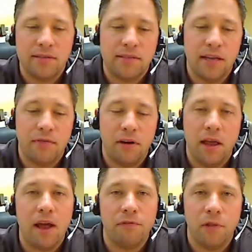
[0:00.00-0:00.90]
Seven and
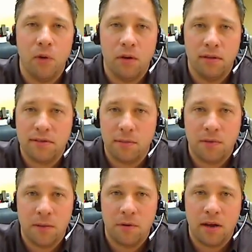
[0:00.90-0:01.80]
a half lower in the
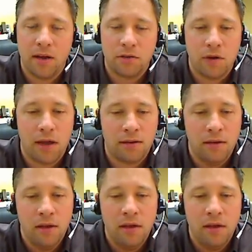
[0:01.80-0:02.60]
September contract.